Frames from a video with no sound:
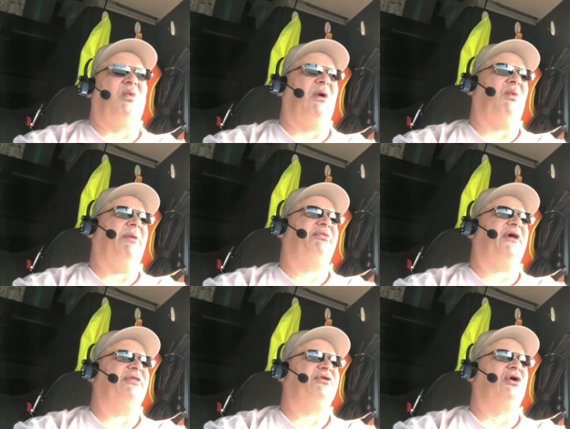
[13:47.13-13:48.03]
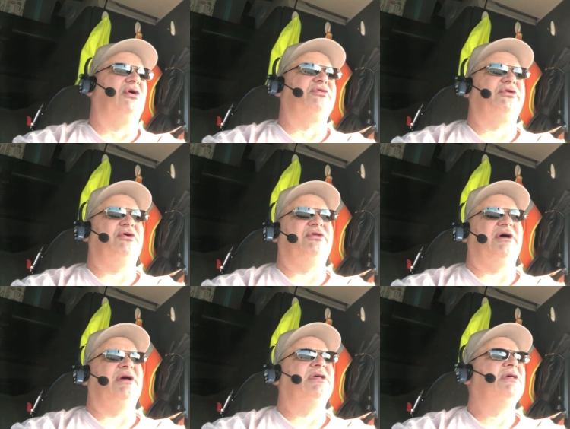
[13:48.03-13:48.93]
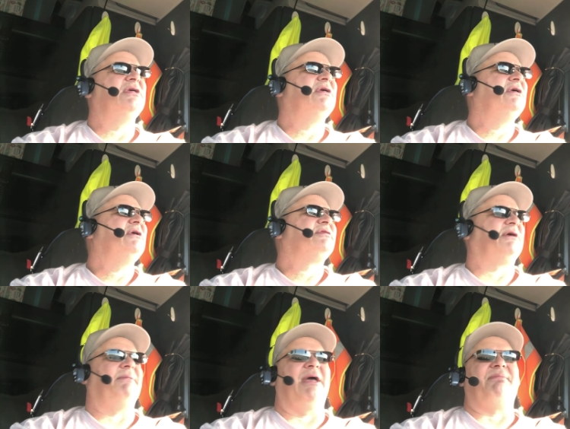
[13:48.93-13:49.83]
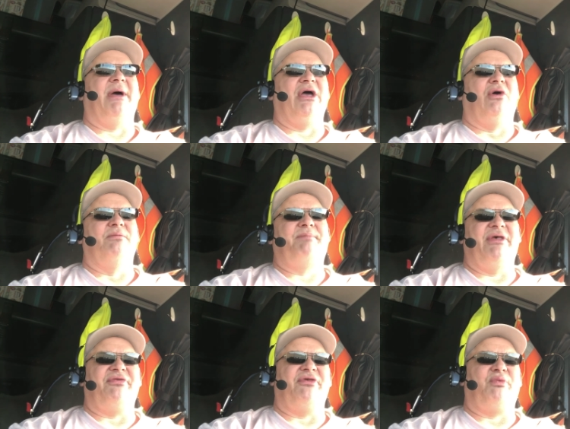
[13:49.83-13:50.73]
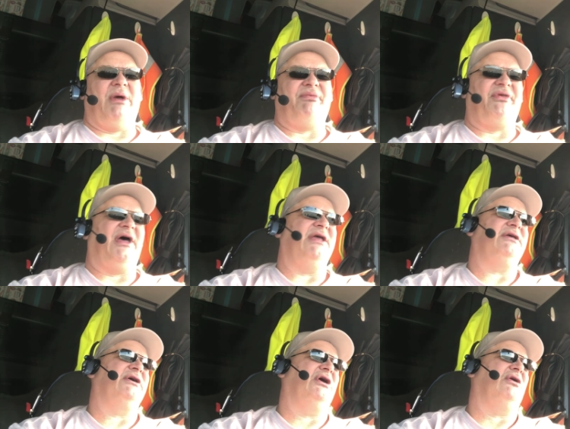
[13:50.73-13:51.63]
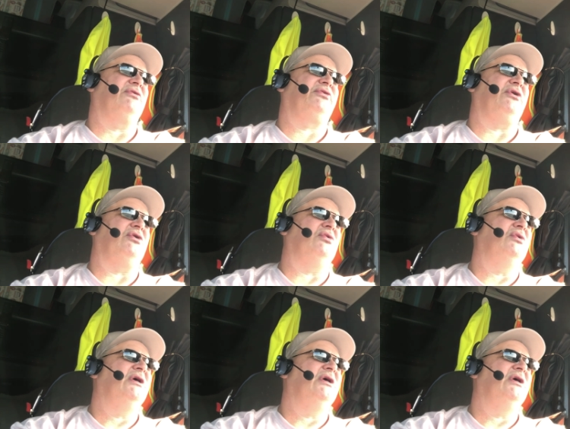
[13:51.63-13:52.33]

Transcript: what website to go to to, to make my own business website, you know, to,